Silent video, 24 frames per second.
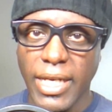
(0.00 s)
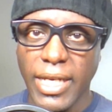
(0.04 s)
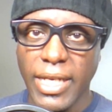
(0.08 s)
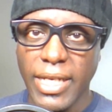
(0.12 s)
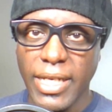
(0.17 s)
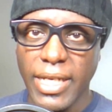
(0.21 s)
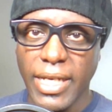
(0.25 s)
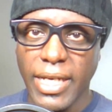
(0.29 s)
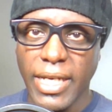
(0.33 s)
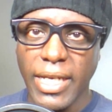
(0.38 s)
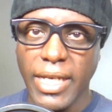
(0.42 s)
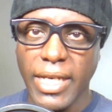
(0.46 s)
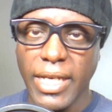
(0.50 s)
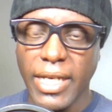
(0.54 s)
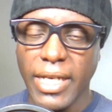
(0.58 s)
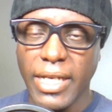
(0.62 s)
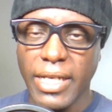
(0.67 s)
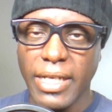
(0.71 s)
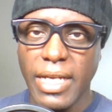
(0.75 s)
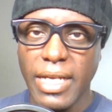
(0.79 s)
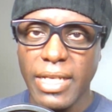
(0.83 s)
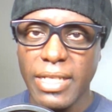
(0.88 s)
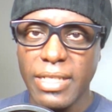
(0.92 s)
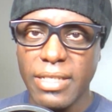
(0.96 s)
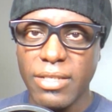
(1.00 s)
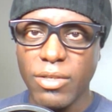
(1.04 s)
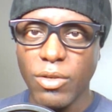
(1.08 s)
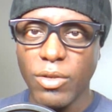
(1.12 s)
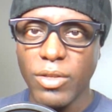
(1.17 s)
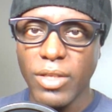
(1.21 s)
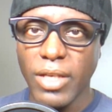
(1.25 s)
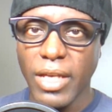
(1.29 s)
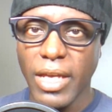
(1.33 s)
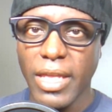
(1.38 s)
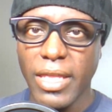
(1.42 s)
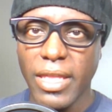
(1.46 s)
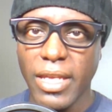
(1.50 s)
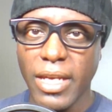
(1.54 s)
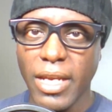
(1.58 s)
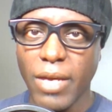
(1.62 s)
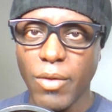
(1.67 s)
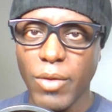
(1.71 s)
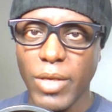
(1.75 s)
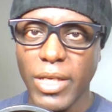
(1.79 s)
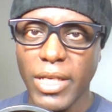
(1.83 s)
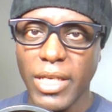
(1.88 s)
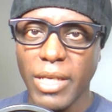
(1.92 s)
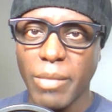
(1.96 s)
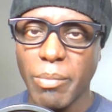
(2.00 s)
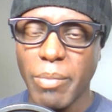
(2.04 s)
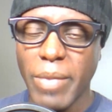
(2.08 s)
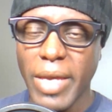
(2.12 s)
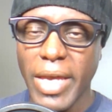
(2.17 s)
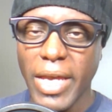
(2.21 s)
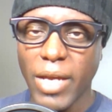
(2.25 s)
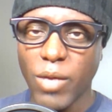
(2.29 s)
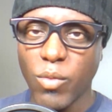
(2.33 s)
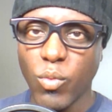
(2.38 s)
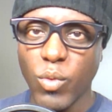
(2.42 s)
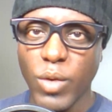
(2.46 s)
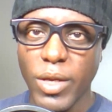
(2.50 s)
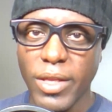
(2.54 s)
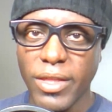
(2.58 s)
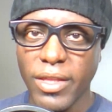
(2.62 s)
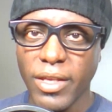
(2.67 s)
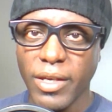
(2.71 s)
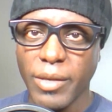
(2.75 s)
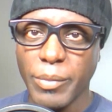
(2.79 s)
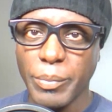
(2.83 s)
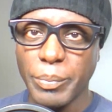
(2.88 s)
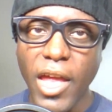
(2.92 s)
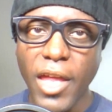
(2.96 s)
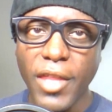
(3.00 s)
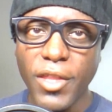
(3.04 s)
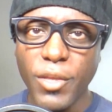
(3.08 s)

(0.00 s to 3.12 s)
And I told the guy that I would get back with him.